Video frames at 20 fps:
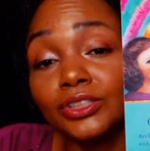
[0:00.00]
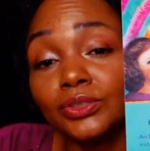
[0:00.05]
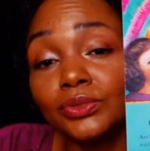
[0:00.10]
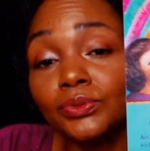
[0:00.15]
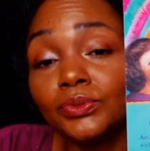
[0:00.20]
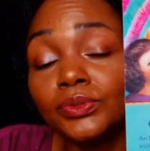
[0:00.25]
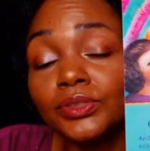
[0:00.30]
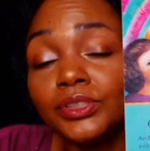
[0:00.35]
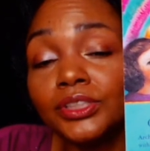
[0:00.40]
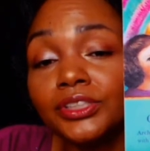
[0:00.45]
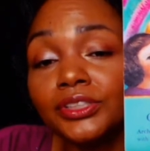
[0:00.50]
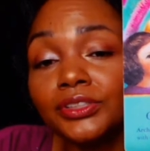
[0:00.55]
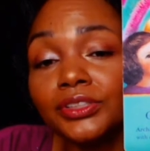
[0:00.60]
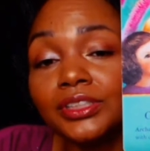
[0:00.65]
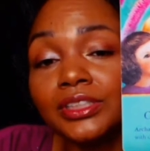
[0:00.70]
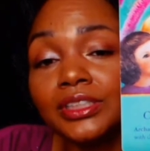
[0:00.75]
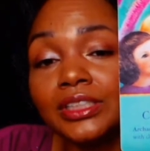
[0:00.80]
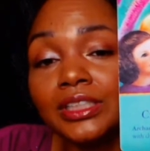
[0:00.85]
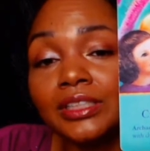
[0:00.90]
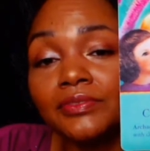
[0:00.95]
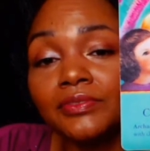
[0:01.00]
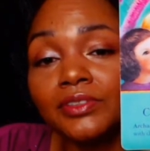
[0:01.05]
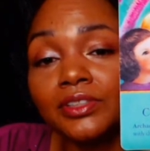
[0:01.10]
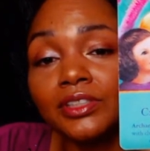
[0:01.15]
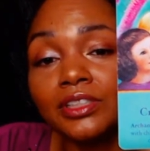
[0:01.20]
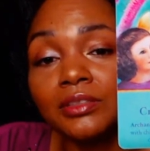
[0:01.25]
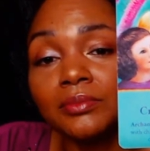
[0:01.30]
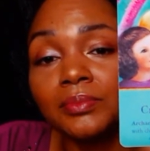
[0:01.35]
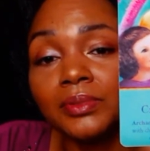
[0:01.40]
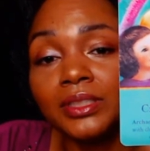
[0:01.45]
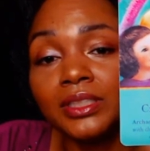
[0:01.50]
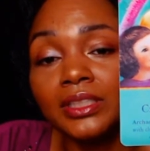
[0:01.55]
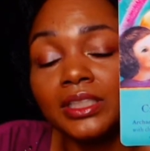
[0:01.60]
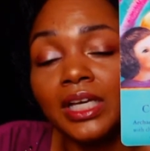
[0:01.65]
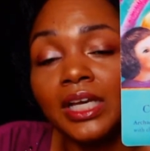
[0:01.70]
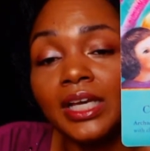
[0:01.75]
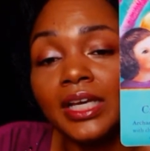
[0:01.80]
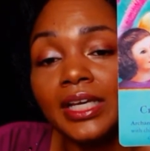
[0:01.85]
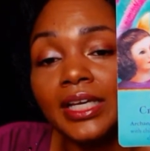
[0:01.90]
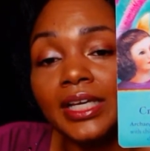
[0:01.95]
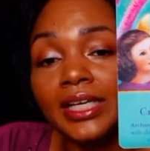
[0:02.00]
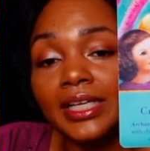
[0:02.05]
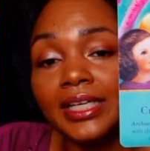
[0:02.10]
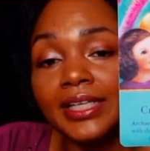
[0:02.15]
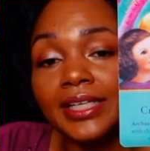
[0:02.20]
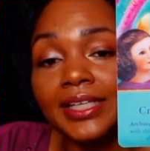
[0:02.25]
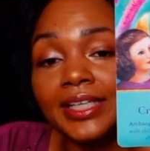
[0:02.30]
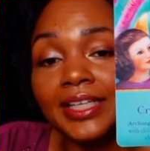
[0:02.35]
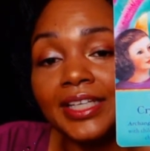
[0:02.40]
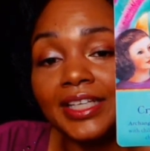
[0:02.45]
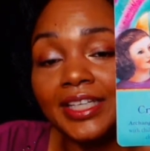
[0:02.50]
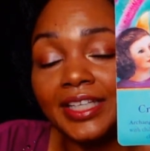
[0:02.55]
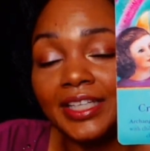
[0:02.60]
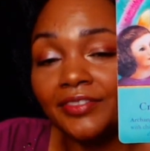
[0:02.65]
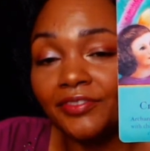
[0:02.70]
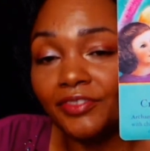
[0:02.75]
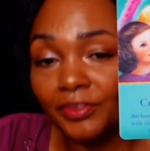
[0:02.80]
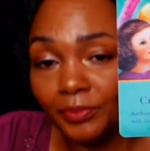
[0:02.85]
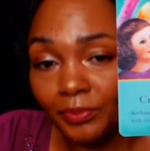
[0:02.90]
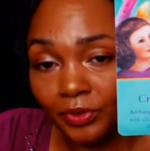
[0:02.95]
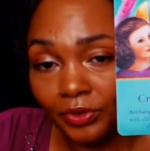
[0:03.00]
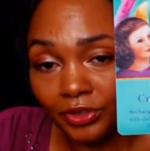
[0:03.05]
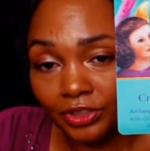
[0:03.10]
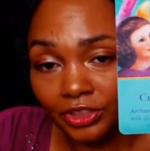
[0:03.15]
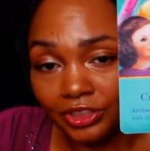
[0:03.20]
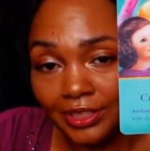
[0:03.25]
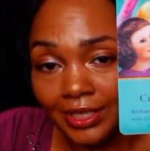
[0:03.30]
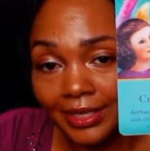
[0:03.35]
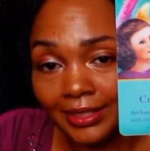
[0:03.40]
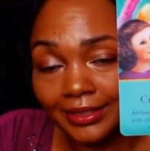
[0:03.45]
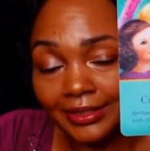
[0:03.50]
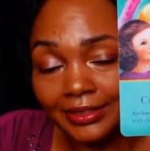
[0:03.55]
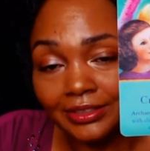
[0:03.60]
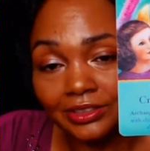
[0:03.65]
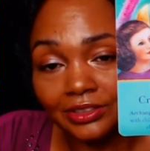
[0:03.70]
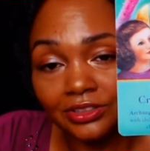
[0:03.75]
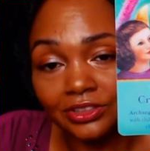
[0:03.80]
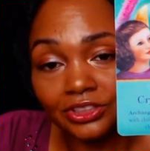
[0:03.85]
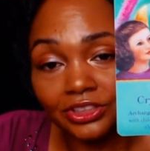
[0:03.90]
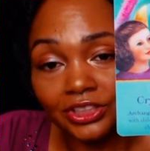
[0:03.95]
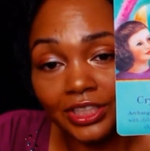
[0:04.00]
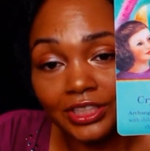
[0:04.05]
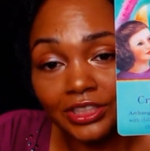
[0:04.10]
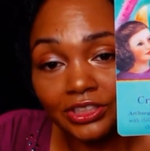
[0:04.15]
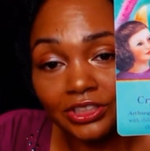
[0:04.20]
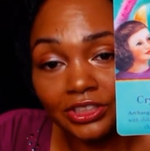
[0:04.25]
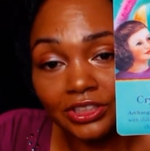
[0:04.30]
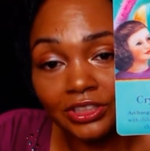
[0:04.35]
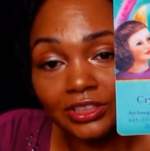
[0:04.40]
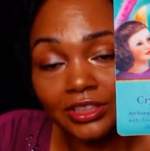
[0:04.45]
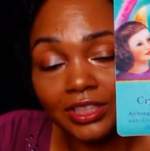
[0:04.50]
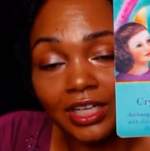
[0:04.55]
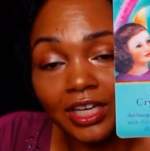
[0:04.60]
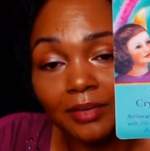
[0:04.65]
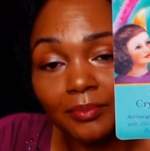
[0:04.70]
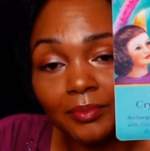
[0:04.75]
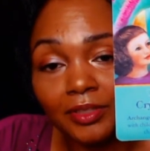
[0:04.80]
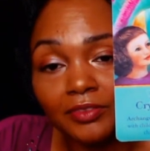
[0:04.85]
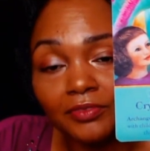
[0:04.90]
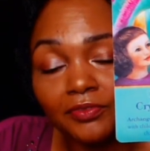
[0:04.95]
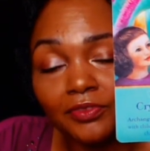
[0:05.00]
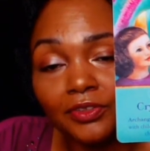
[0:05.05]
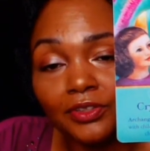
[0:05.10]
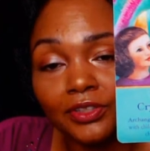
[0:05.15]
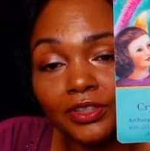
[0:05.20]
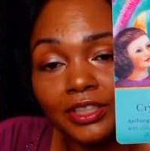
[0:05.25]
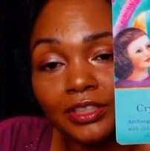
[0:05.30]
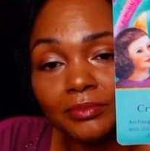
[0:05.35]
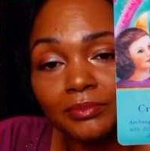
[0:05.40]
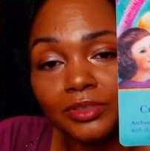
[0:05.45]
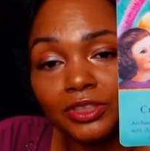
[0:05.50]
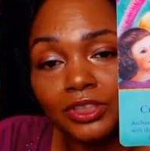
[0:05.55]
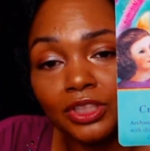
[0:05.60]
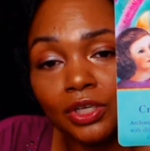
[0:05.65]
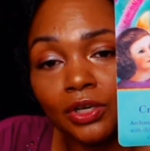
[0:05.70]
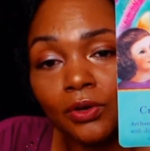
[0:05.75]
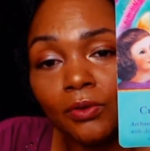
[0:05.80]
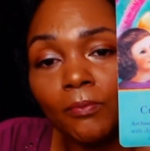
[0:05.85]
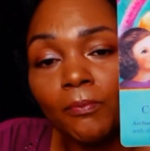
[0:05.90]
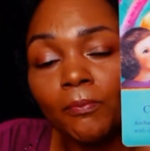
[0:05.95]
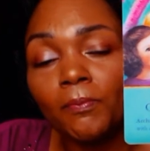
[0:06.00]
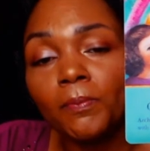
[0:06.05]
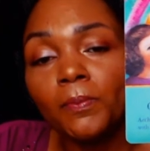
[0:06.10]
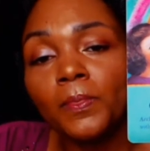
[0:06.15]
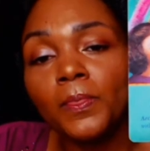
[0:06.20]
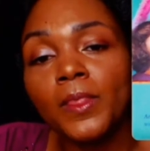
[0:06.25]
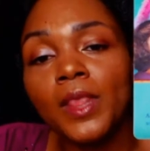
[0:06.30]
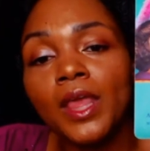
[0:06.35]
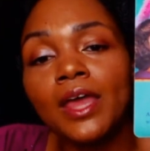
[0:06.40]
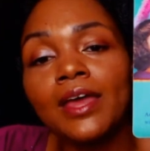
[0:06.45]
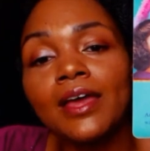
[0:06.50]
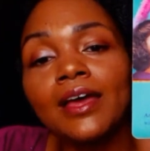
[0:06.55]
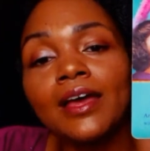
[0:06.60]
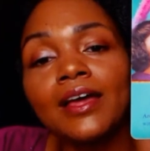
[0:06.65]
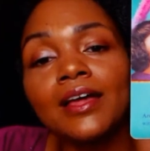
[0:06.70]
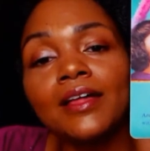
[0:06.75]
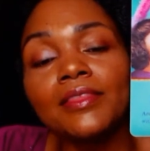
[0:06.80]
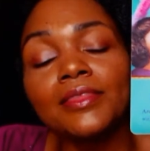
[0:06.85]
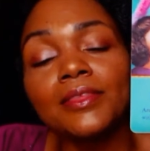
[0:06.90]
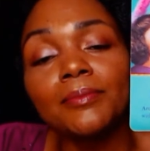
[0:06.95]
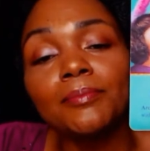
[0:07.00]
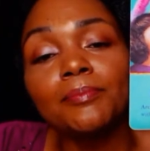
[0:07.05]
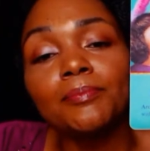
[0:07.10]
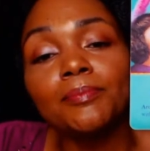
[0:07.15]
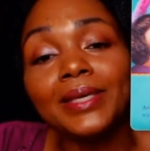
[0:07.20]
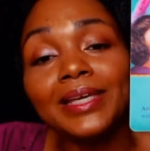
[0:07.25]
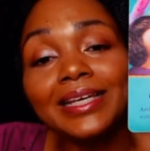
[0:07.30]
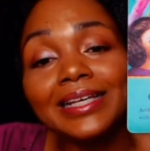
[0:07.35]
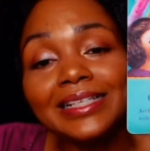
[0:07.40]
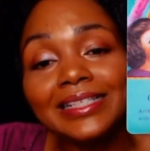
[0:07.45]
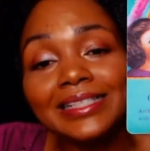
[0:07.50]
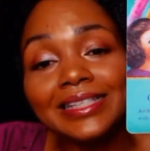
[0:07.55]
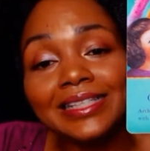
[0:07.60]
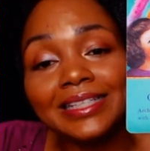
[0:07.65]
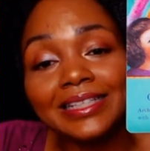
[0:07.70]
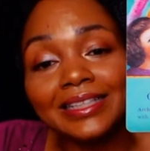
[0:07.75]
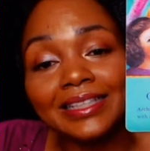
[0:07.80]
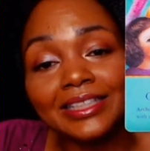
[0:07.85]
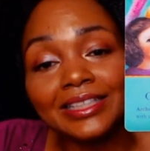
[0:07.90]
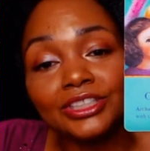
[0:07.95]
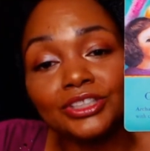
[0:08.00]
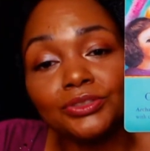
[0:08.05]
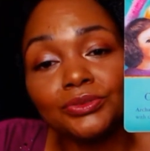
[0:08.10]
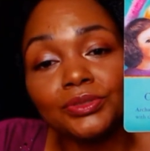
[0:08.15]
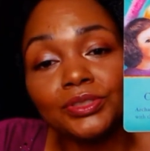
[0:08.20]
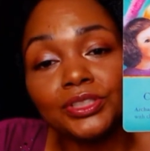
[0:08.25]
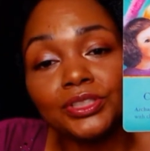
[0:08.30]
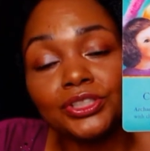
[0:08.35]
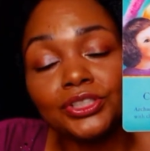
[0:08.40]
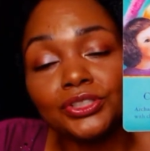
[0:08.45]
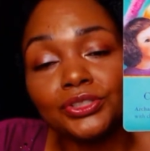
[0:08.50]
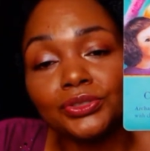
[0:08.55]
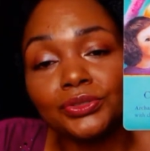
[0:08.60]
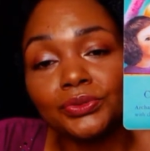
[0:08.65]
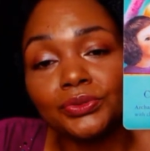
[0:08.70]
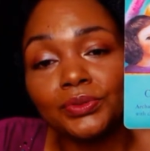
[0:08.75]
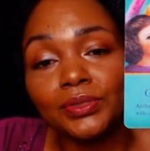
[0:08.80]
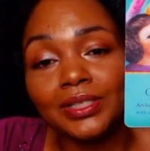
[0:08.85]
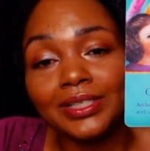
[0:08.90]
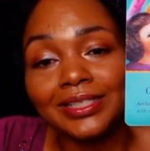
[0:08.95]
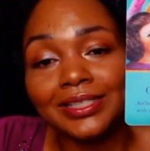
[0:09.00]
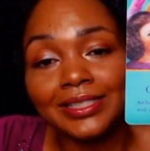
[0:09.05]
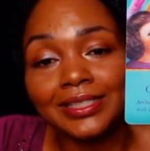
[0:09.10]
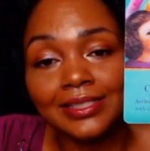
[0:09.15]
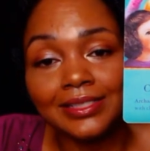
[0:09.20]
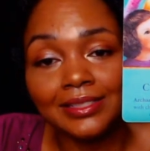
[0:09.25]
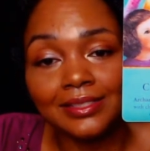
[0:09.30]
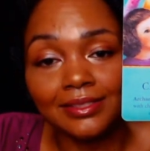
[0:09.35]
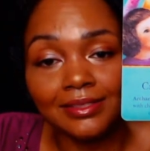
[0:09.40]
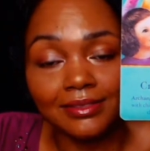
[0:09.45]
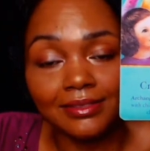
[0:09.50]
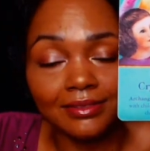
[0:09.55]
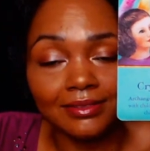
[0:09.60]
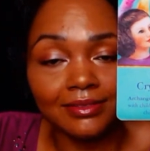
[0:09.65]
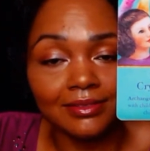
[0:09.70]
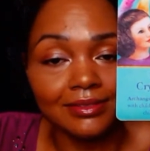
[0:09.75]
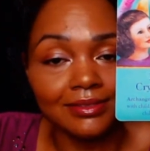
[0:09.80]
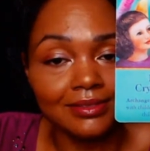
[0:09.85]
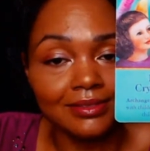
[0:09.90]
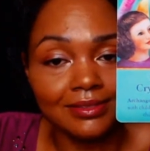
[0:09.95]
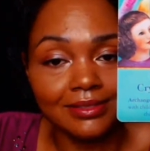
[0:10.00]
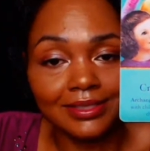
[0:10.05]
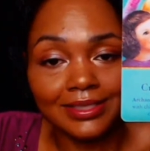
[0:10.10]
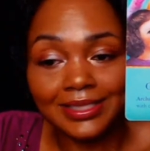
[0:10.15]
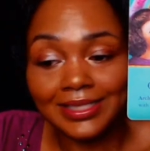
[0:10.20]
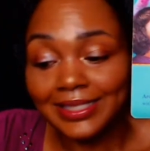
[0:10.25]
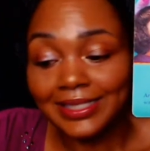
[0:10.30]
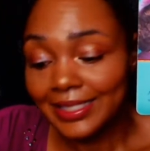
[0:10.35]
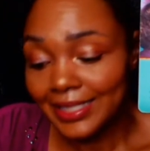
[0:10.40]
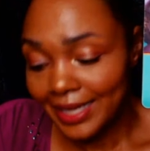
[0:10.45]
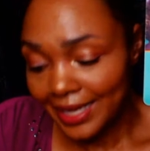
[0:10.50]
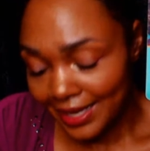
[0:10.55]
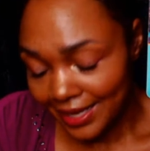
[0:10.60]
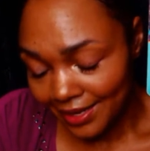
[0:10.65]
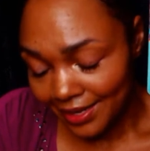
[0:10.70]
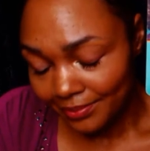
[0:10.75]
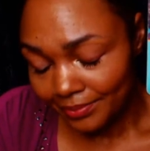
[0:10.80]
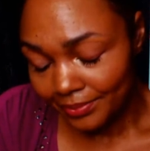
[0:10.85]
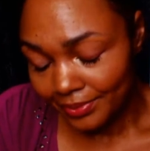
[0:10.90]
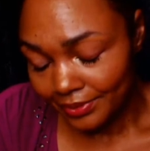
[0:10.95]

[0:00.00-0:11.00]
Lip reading: school year is even going to be even more shocking changes coming for them. So the biggest thing that you can do is stop